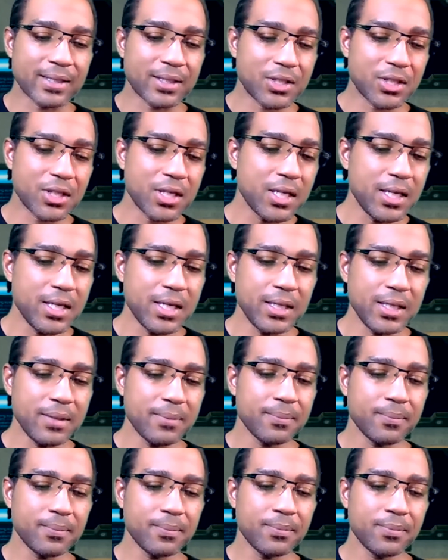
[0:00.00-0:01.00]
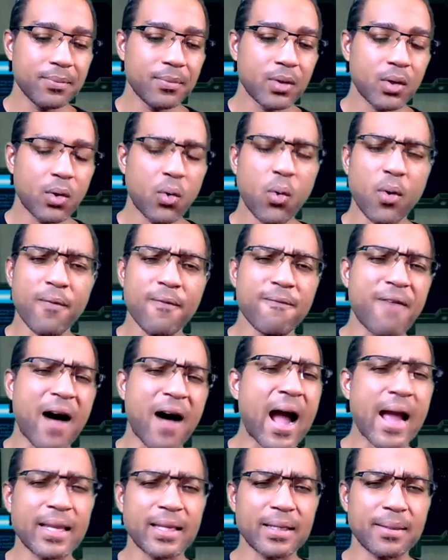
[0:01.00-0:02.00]
a cheating or
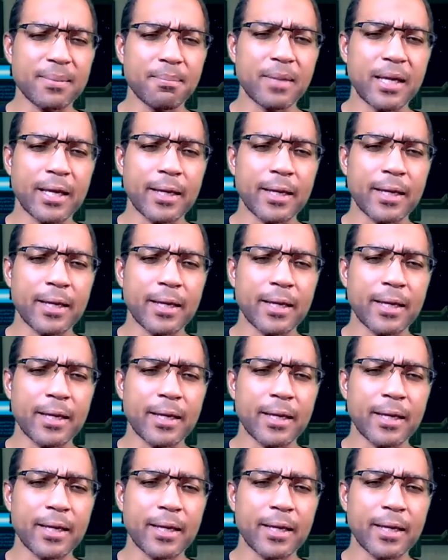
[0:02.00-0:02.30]
violent